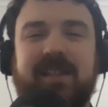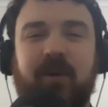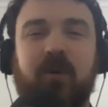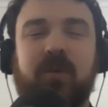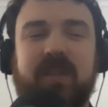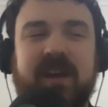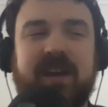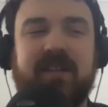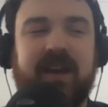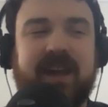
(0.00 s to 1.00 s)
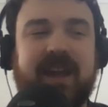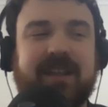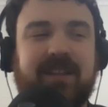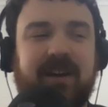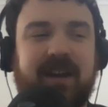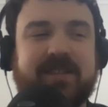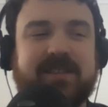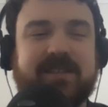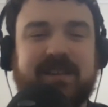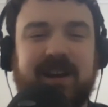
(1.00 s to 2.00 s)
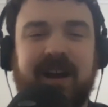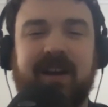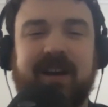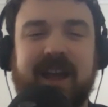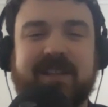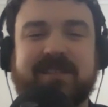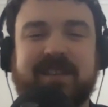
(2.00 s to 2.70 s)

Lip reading: all their, like, headlines are against